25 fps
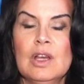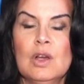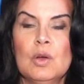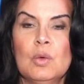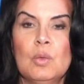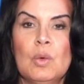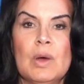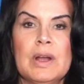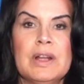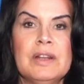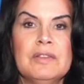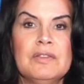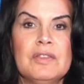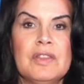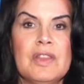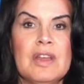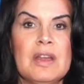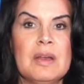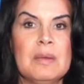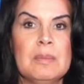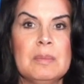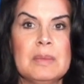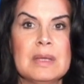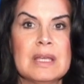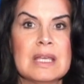One of
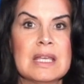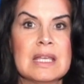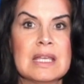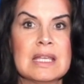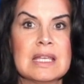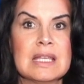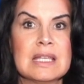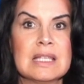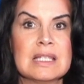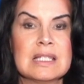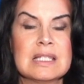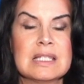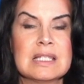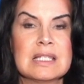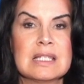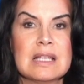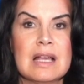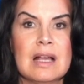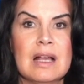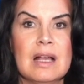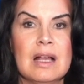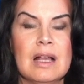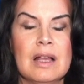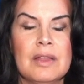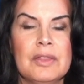them is
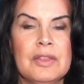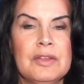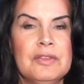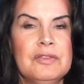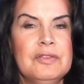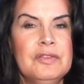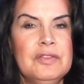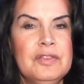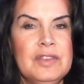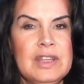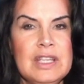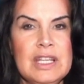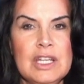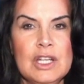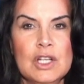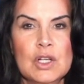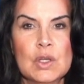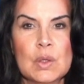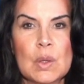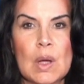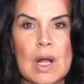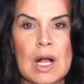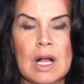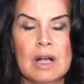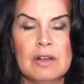uh, the
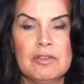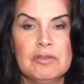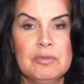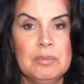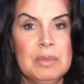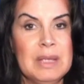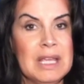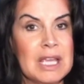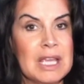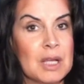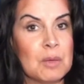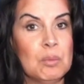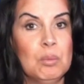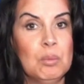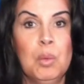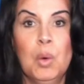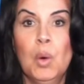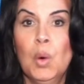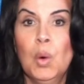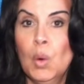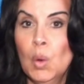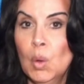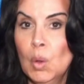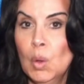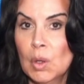fear of being
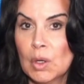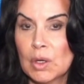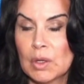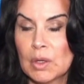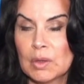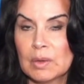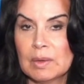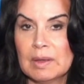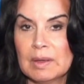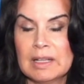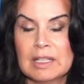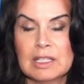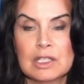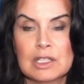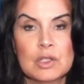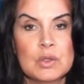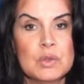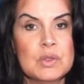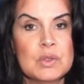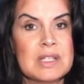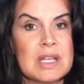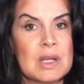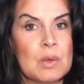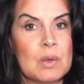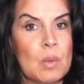poor and
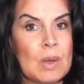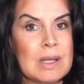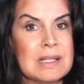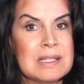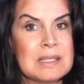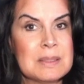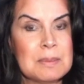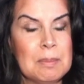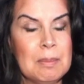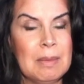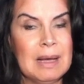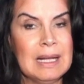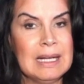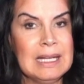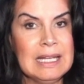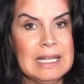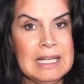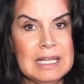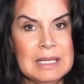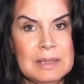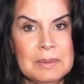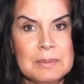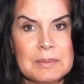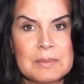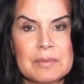losing one's
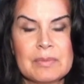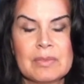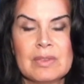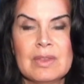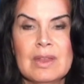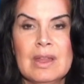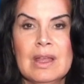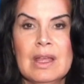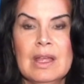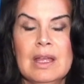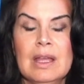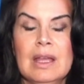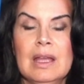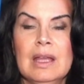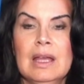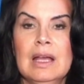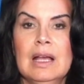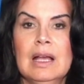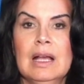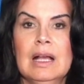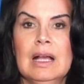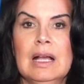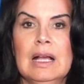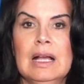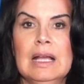money.
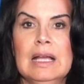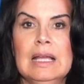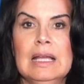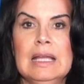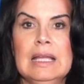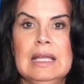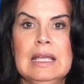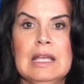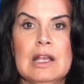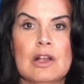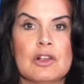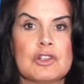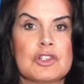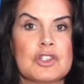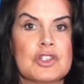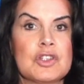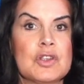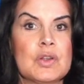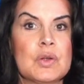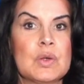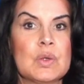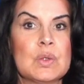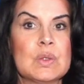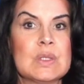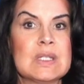He
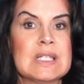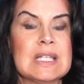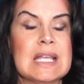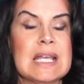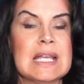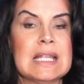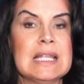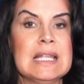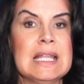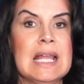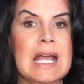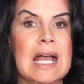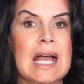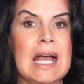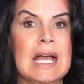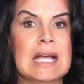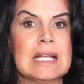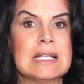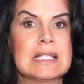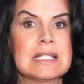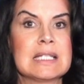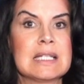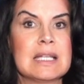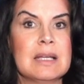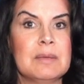also said
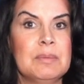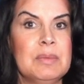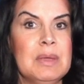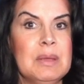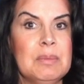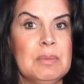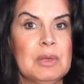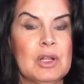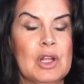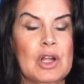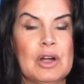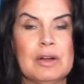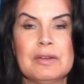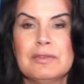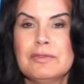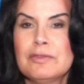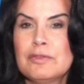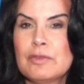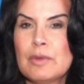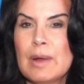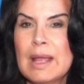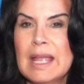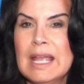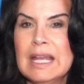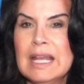that people are
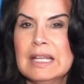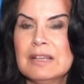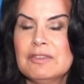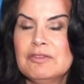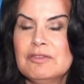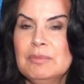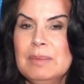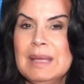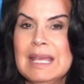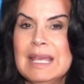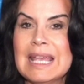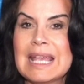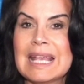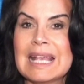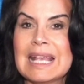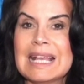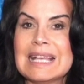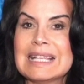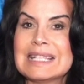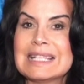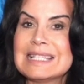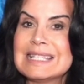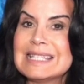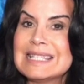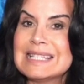afraid of being
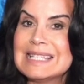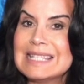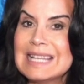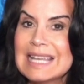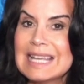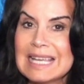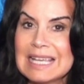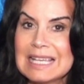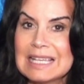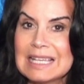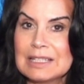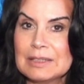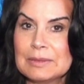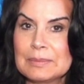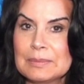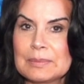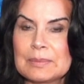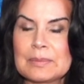sick